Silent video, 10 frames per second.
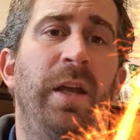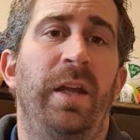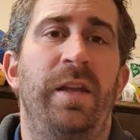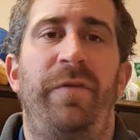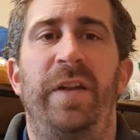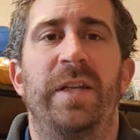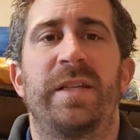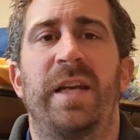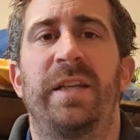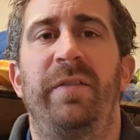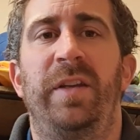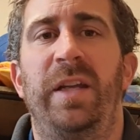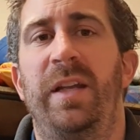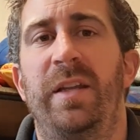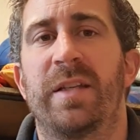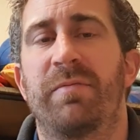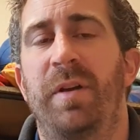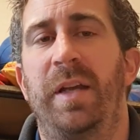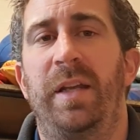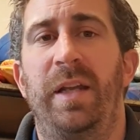Your fitness activity this
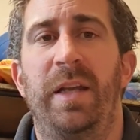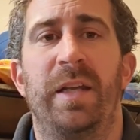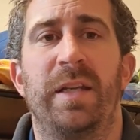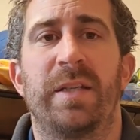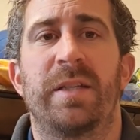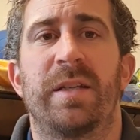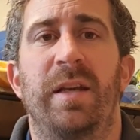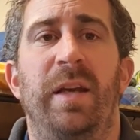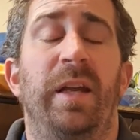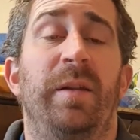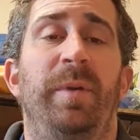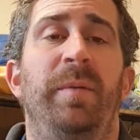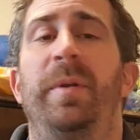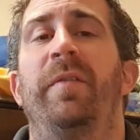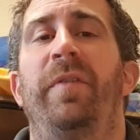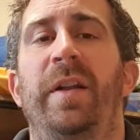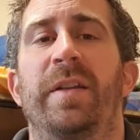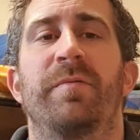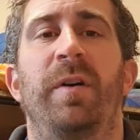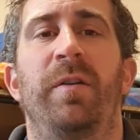week is going to be a bit of fun
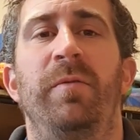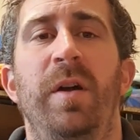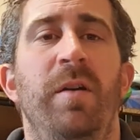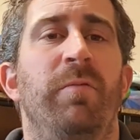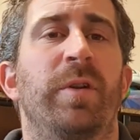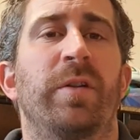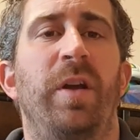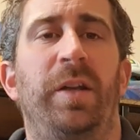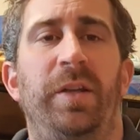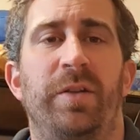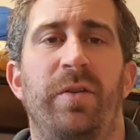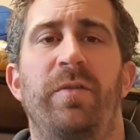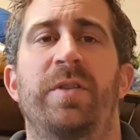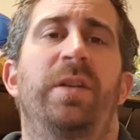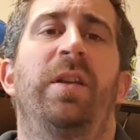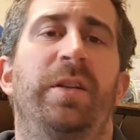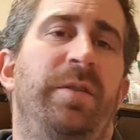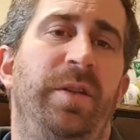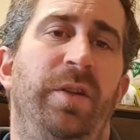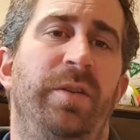as well. What I'd like you to do is I'd like
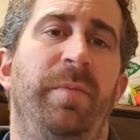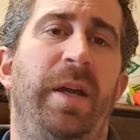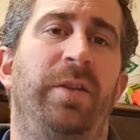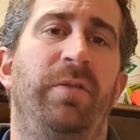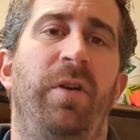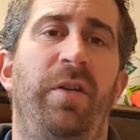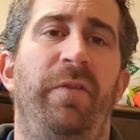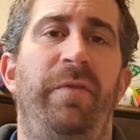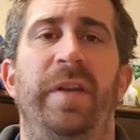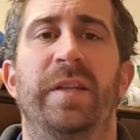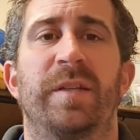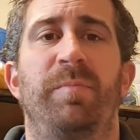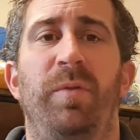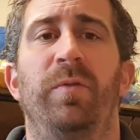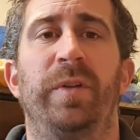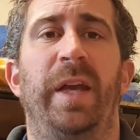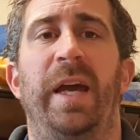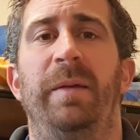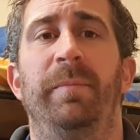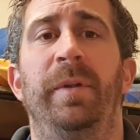you to make your own fitness board
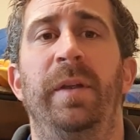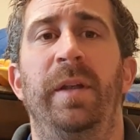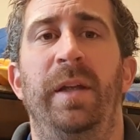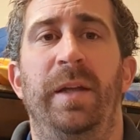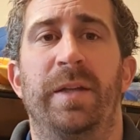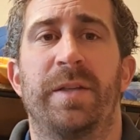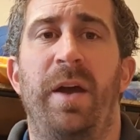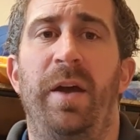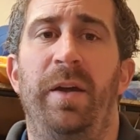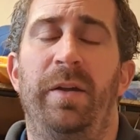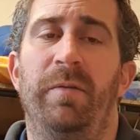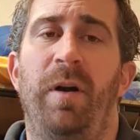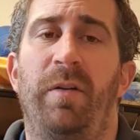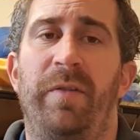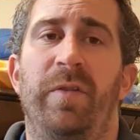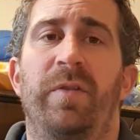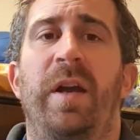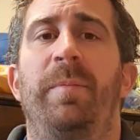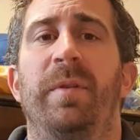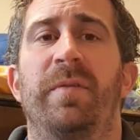game. So I'll give you a
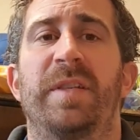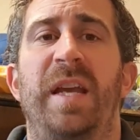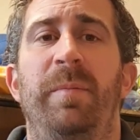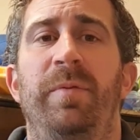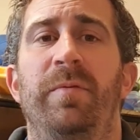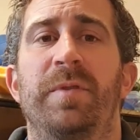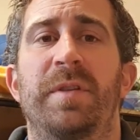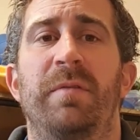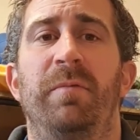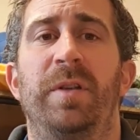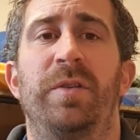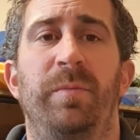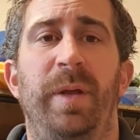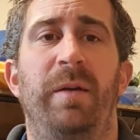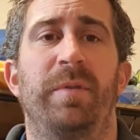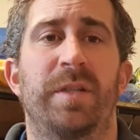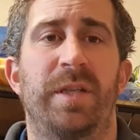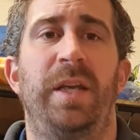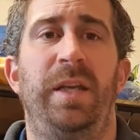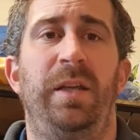couple of samples which you'll be able to
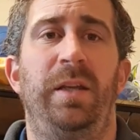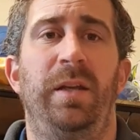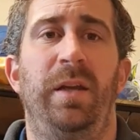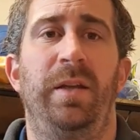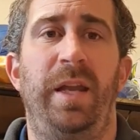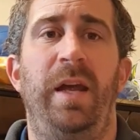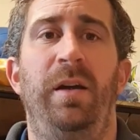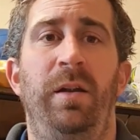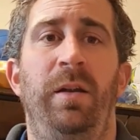see now.